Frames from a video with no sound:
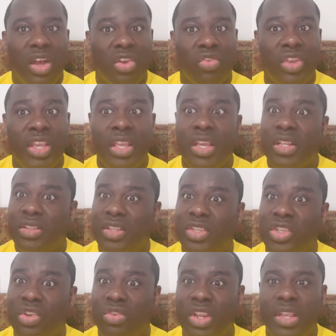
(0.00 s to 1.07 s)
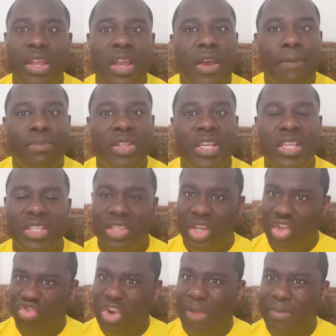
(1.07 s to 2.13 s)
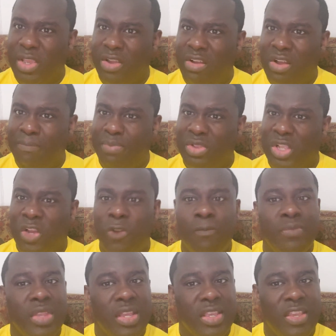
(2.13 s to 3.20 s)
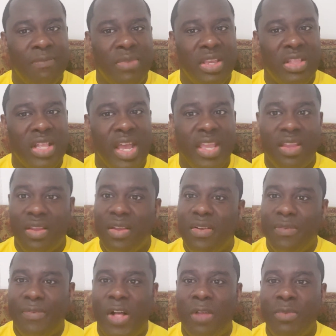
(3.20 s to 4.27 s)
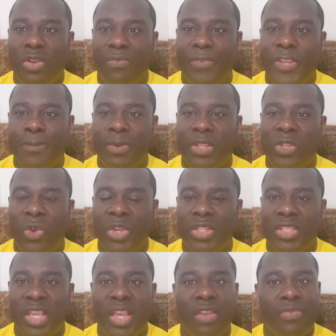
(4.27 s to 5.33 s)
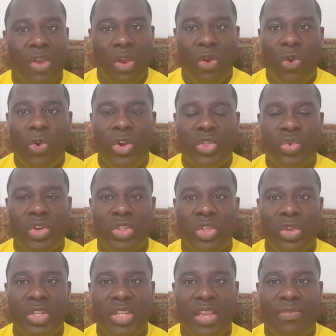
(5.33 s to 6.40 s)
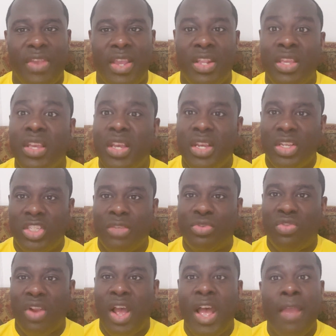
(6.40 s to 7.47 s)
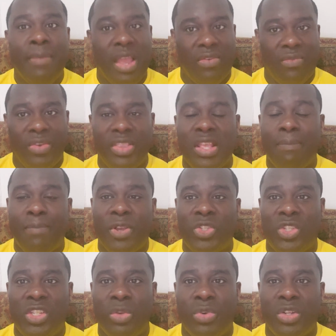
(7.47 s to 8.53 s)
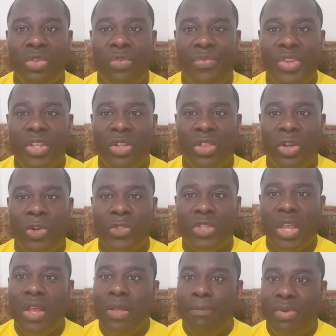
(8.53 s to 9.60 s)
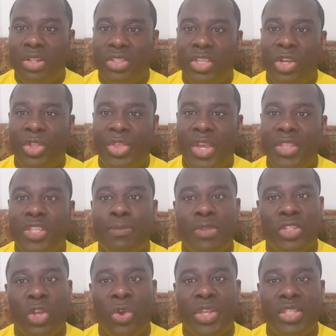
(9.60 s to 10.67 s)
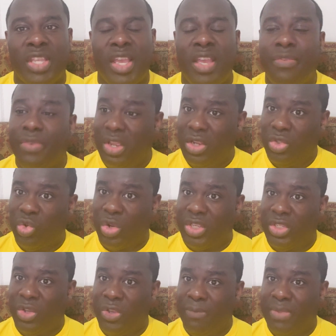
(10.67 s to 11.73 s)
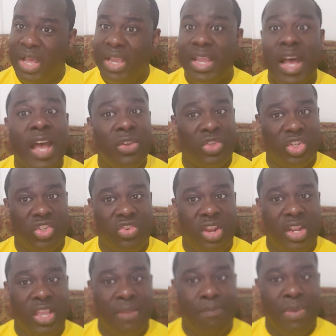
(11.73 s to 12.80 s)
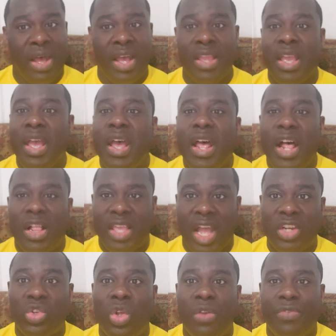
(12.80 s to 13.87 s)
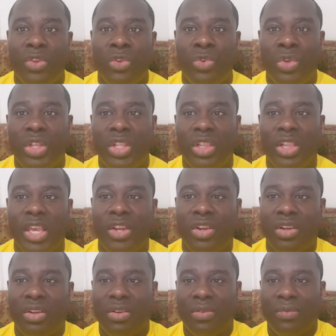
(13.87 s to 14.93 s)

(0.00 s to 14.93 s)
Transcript: Agree? Disagree? Please drop me a comment below, give me a like, follow me on Facebook at Token Dave or on Twitter at Token Dave 80, subscribe, and ring that bell so you know when a new video loads. But until then, this has been Token Dave, dorky token black guy who's just trying to get by. I'll catch all of you later.